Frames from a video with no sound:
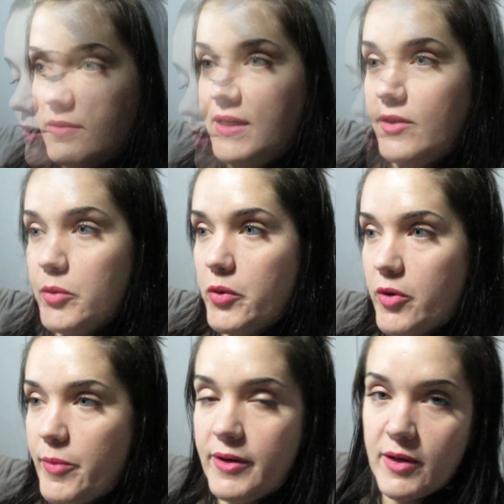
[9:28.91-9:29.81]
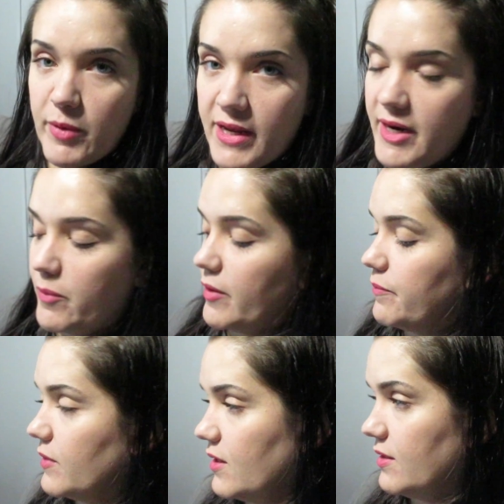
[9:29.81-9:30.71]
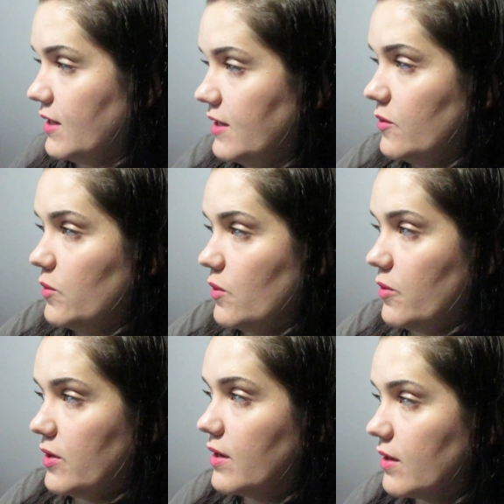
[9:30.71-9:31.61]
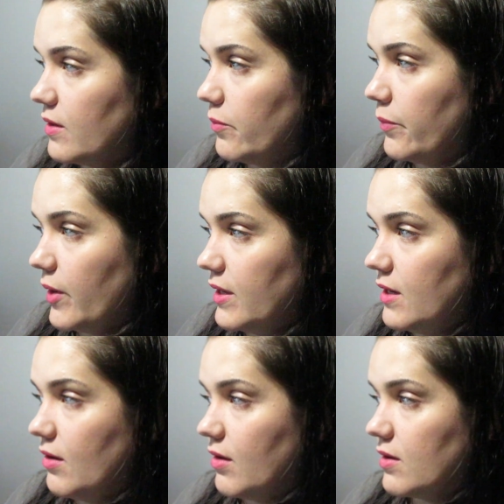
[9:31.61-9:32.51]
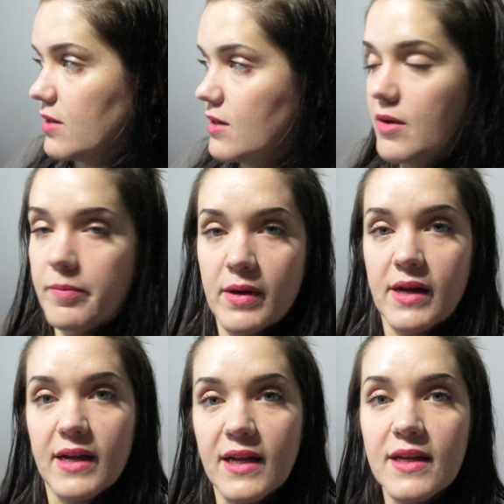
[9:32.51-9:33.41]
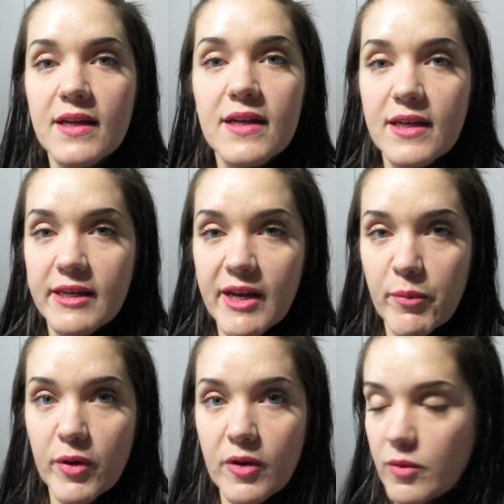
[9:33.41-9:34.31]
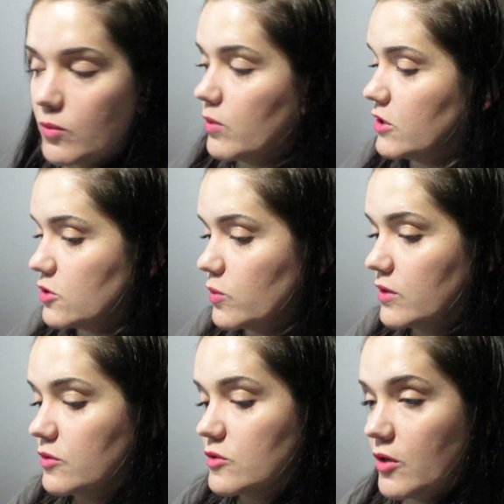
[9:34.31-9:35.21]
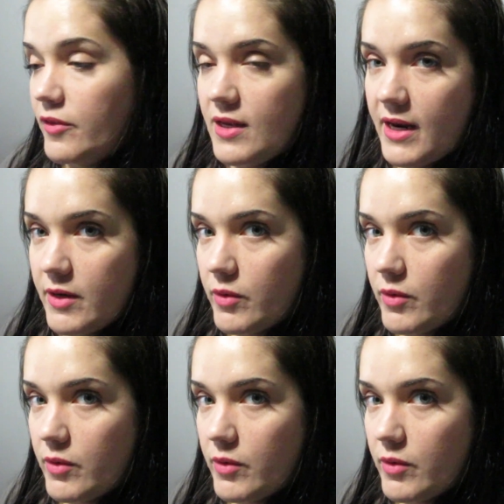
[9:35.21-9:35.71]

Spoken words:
Hit the record button on my camera, and then I hit the record button on my netbook, which will start the Yeti